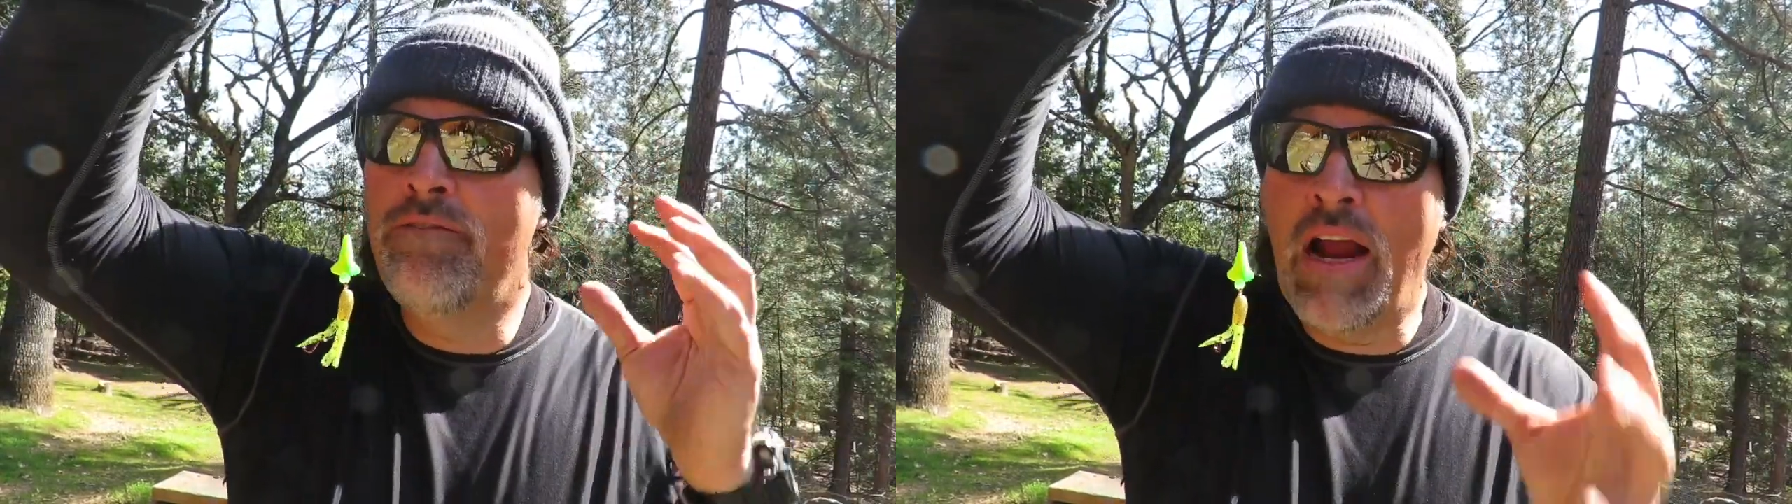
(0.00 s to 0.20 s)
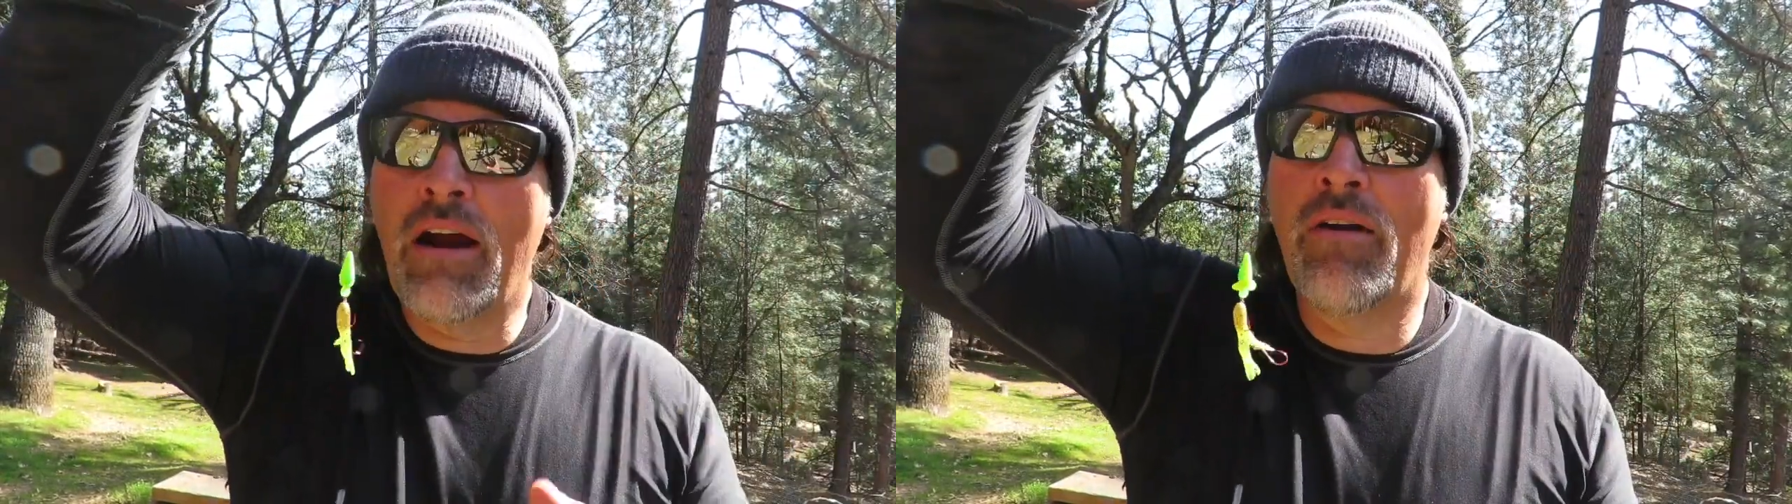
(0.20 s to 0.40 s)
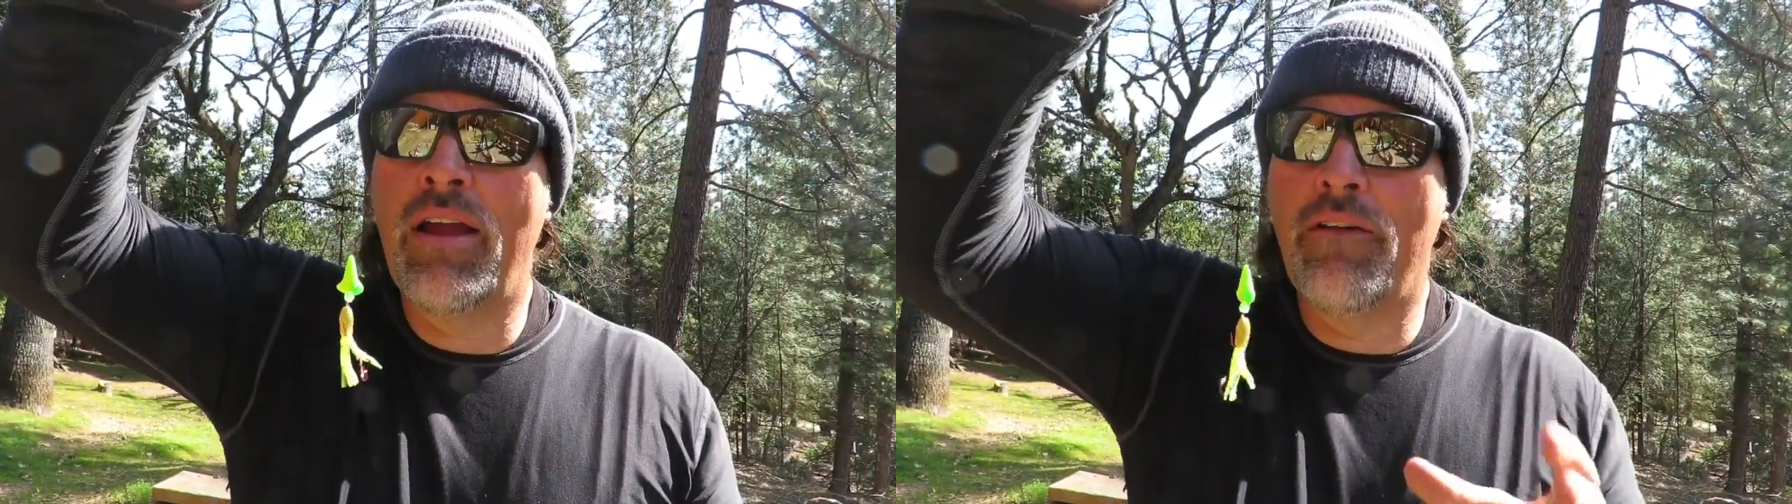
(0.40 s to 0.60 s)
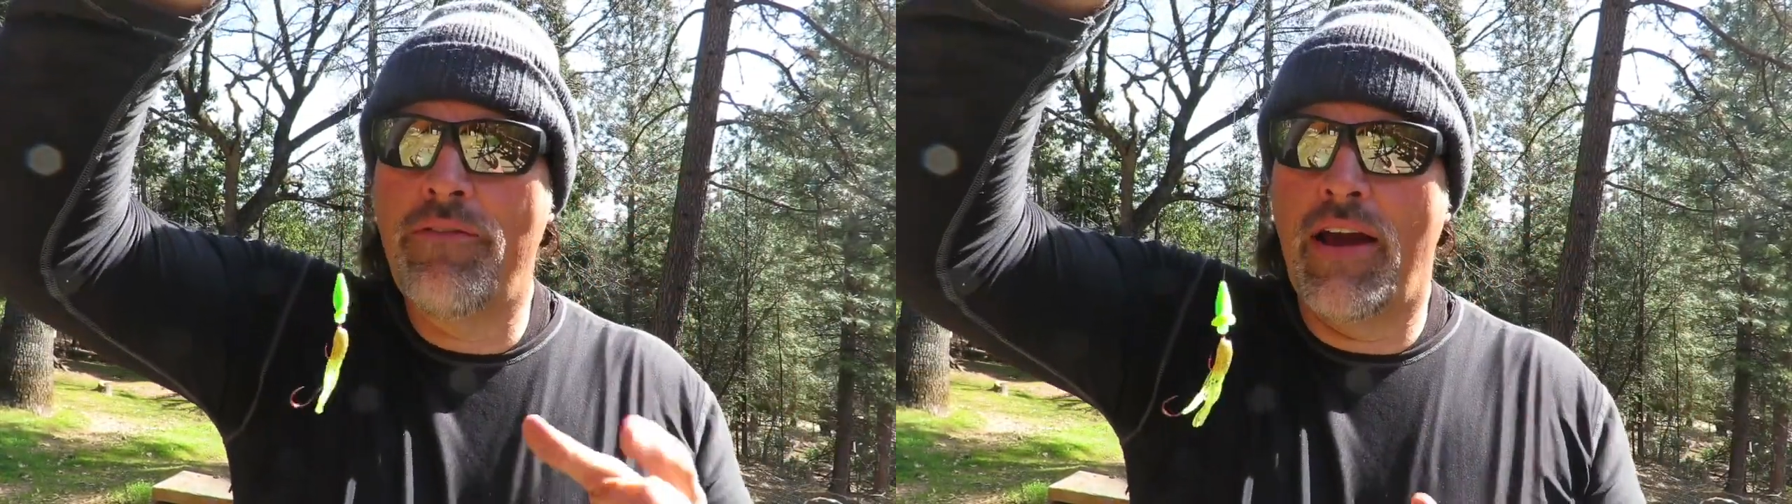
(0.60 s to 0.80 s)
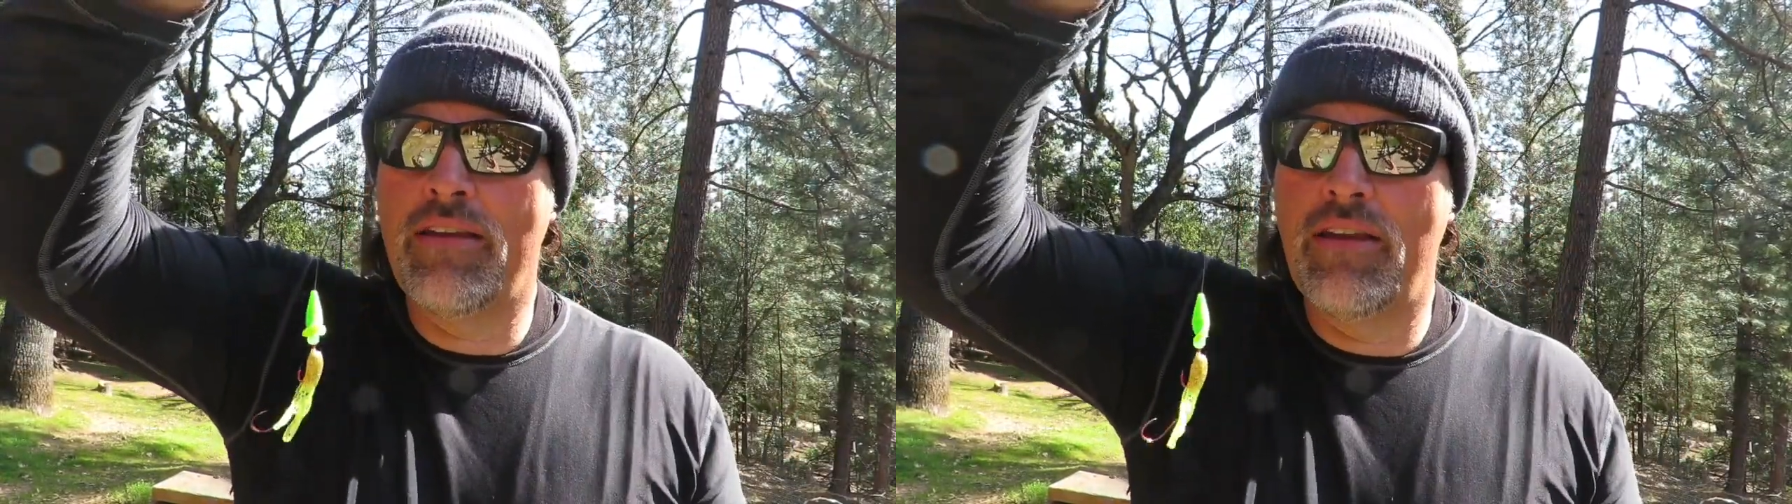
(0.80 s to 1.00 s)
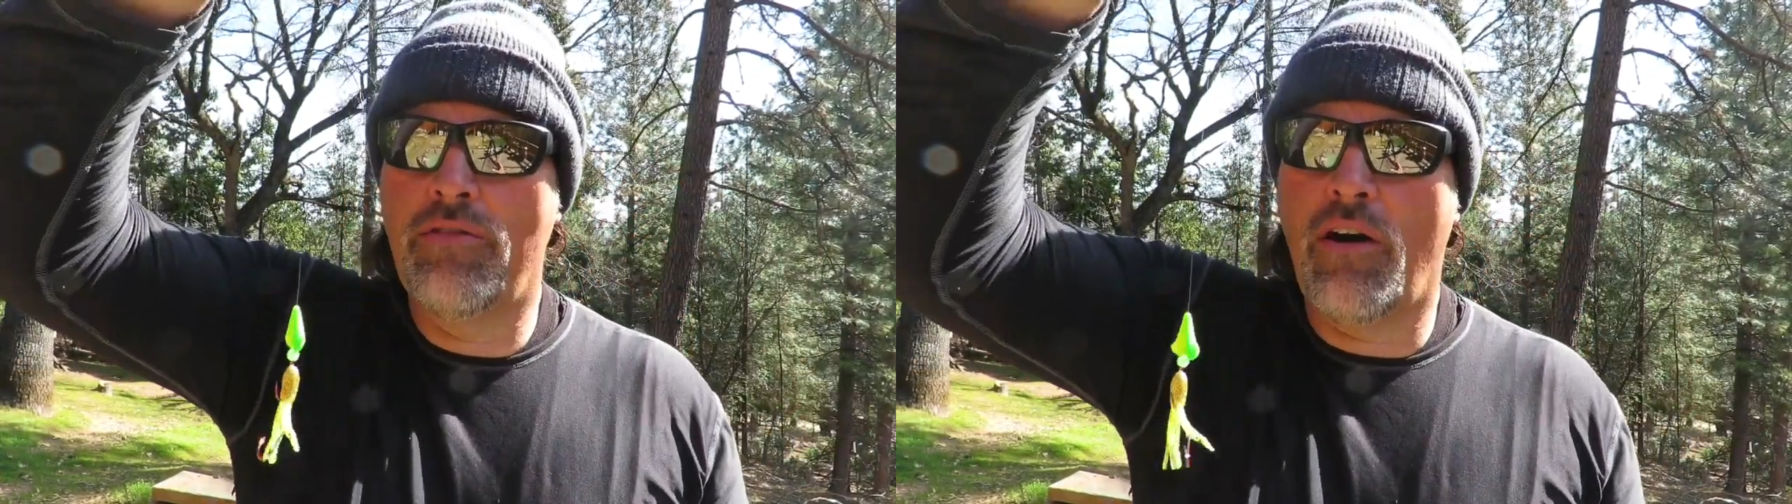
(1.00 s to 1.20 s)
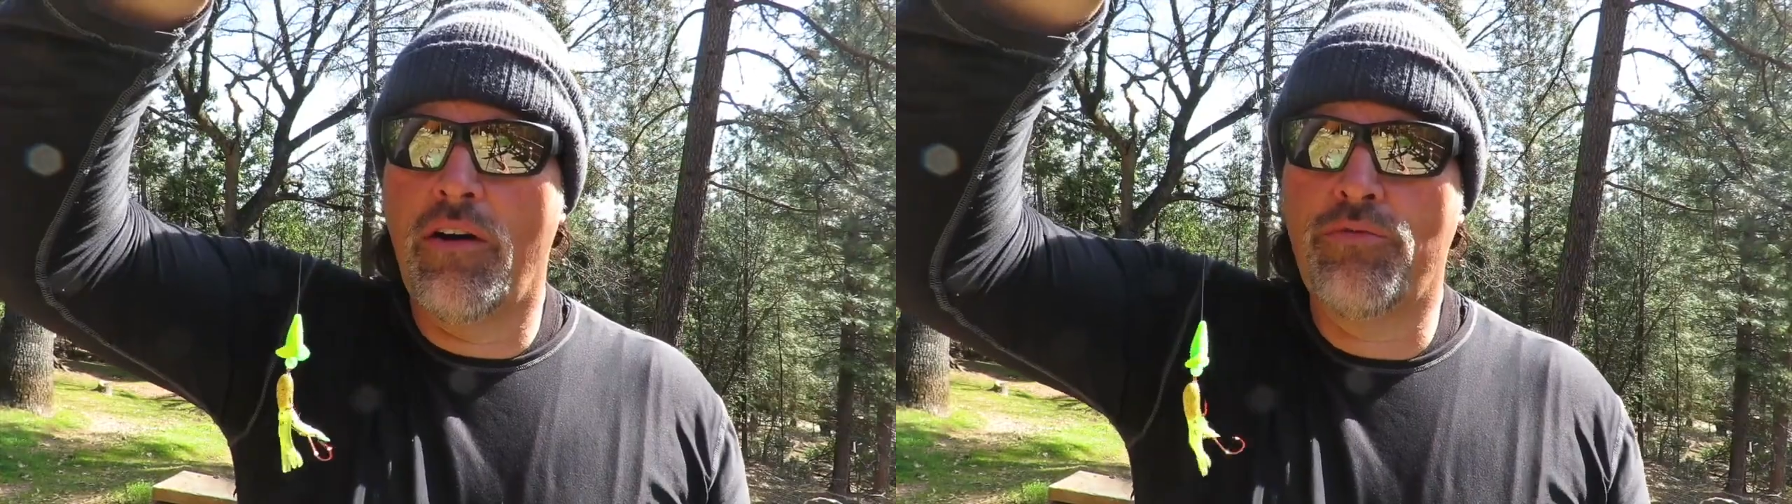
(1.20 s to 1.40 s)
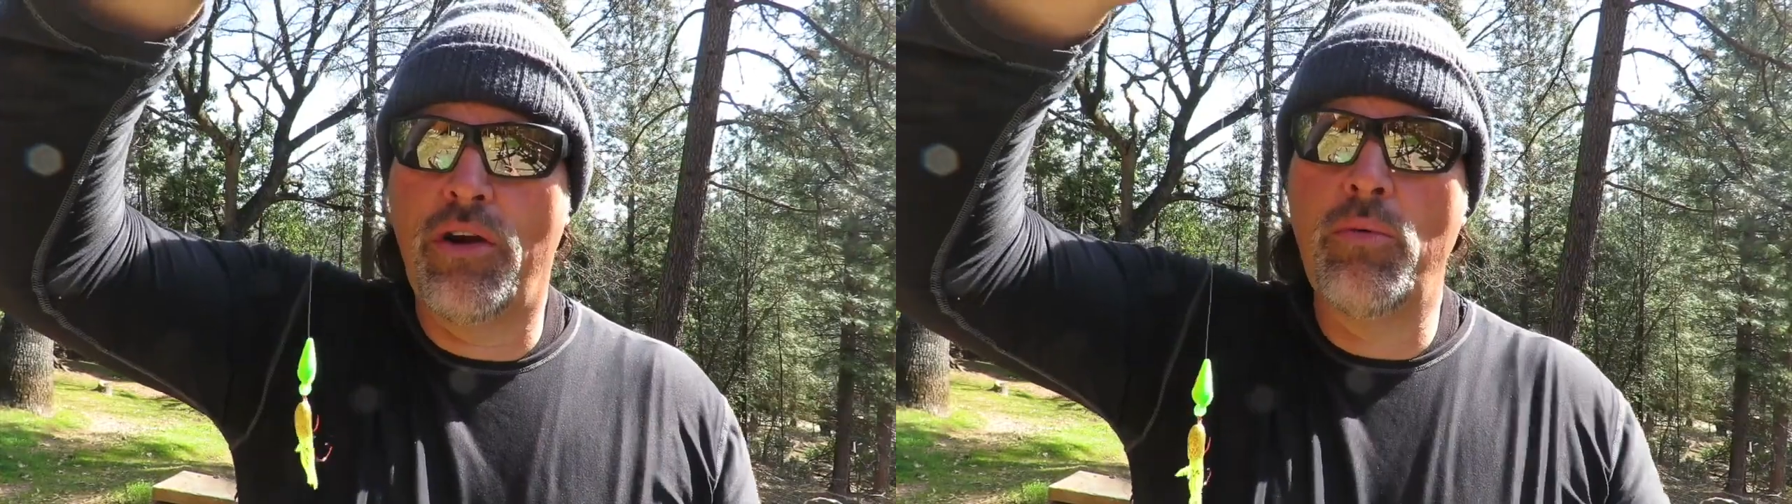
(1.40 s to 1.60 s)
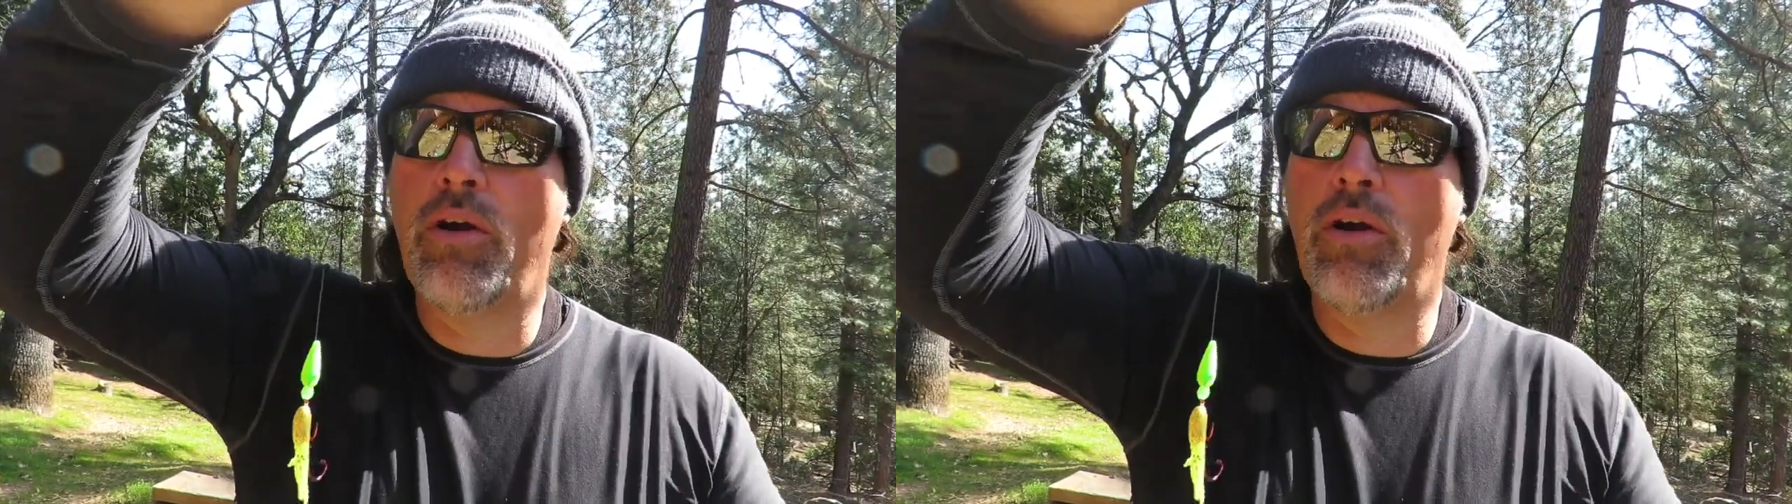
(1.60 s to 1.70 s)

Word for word: Very effective offering.